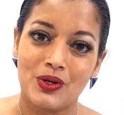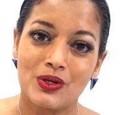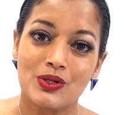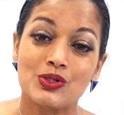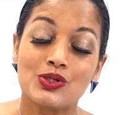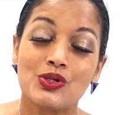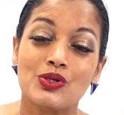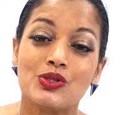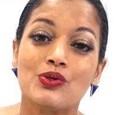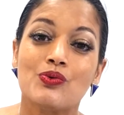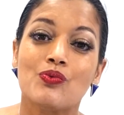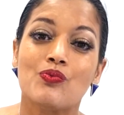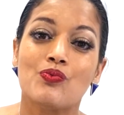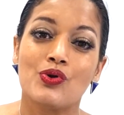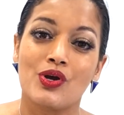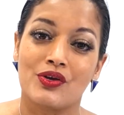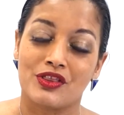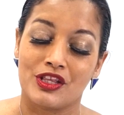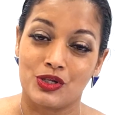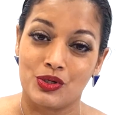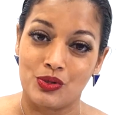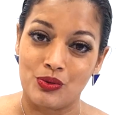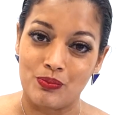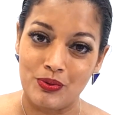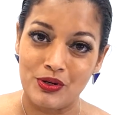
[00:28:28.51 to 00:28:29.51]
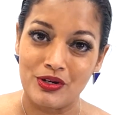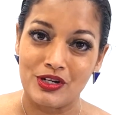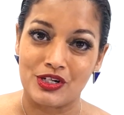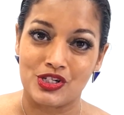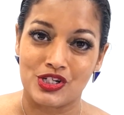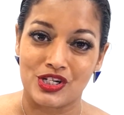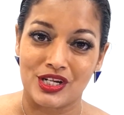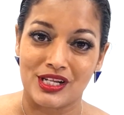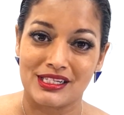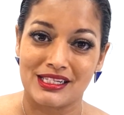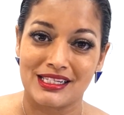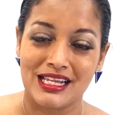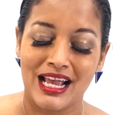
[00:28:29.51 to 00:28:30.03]
to the work that you
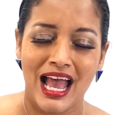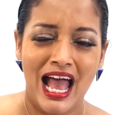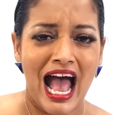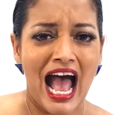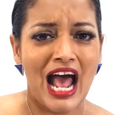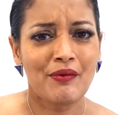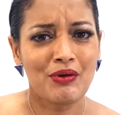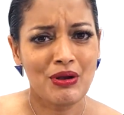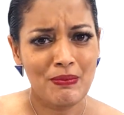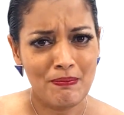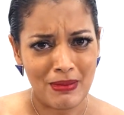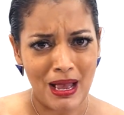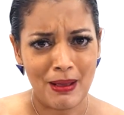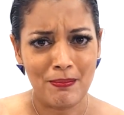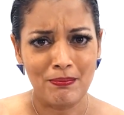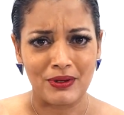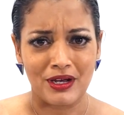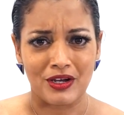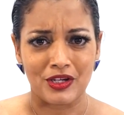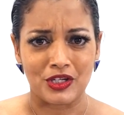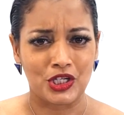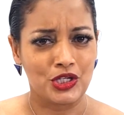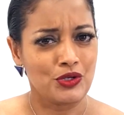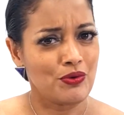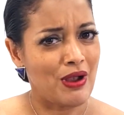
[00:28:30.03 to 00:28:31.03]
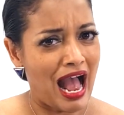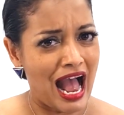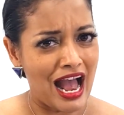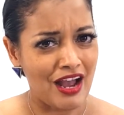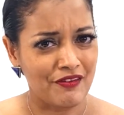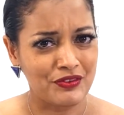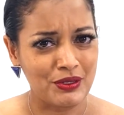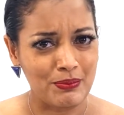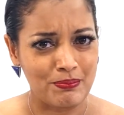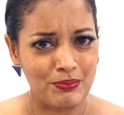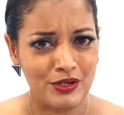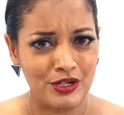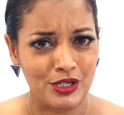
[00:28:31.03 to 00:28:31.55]
purchase. And remember, you have
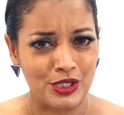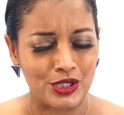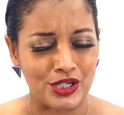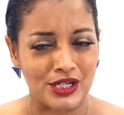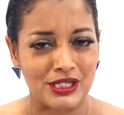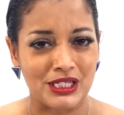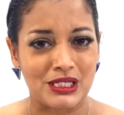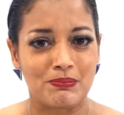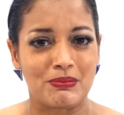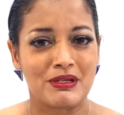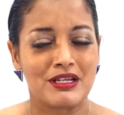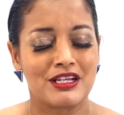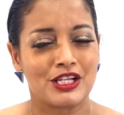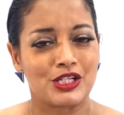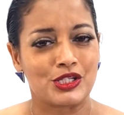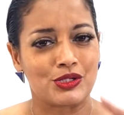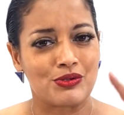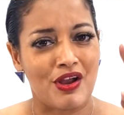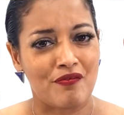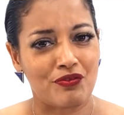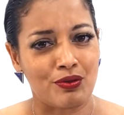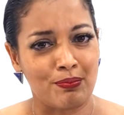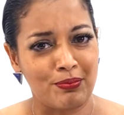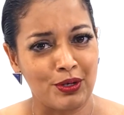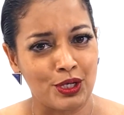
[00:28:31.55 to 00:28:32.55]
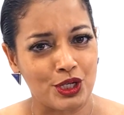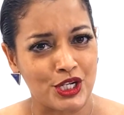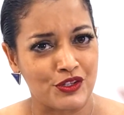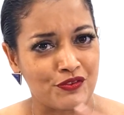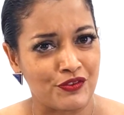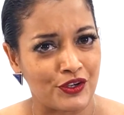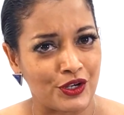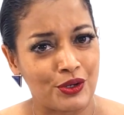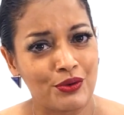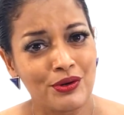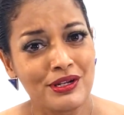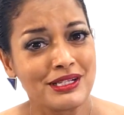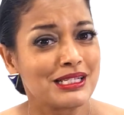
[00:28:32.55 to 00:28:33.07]
to purchase because you have to purchase for
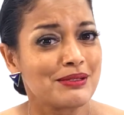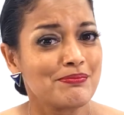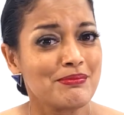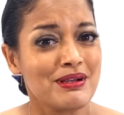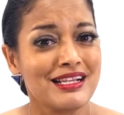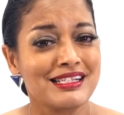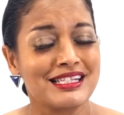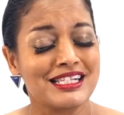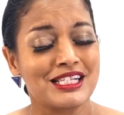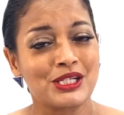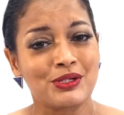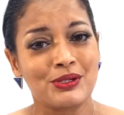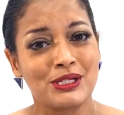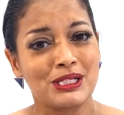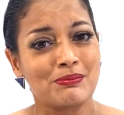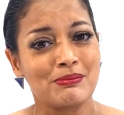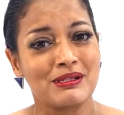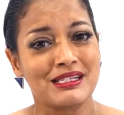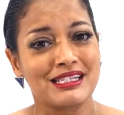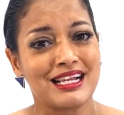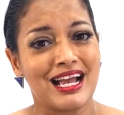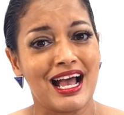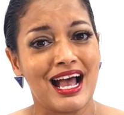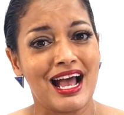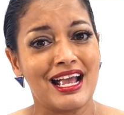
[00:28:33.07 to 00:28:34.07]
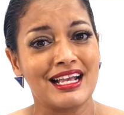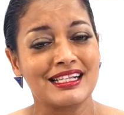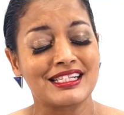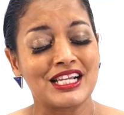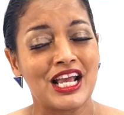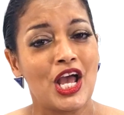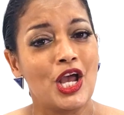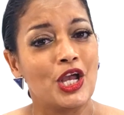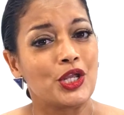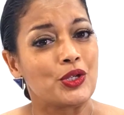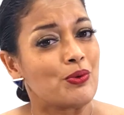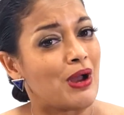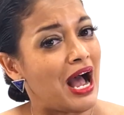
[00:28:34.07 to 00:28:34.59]
Christmas. It's Christmas, guys.
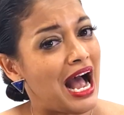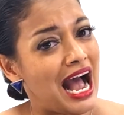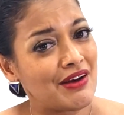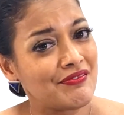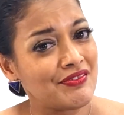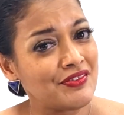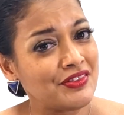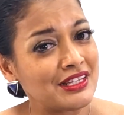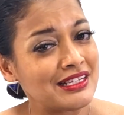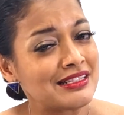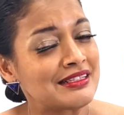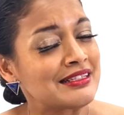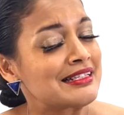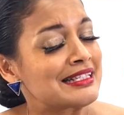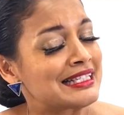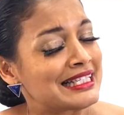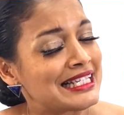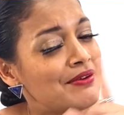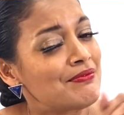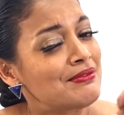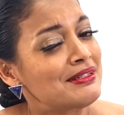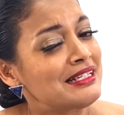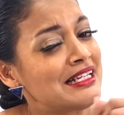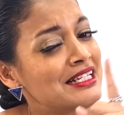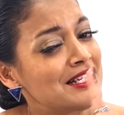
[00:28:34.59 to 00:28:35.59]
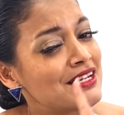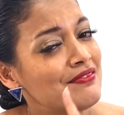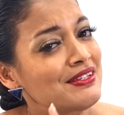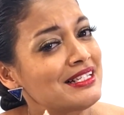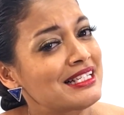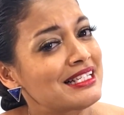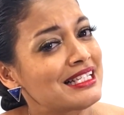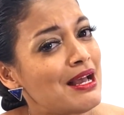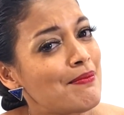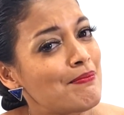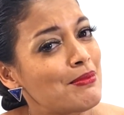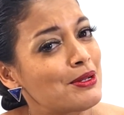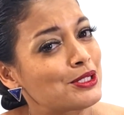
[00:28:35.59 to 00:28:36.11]
You have until the seventeenth of
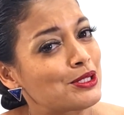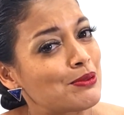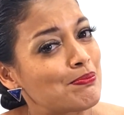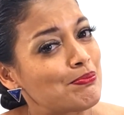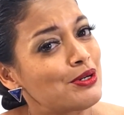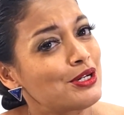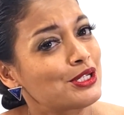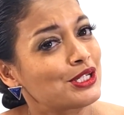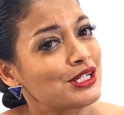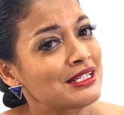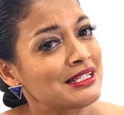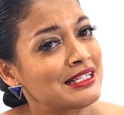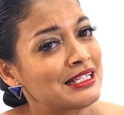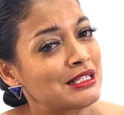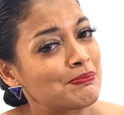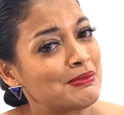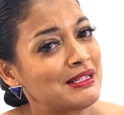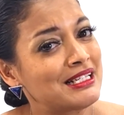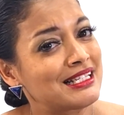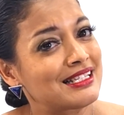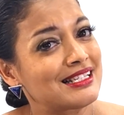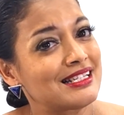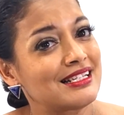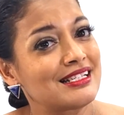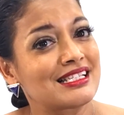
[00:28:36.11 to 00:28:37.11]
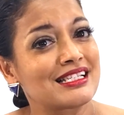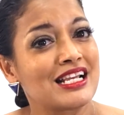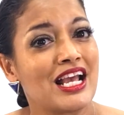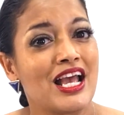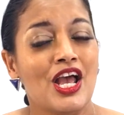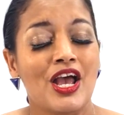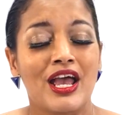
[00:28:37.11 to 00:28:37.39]
December to purchase these pieces.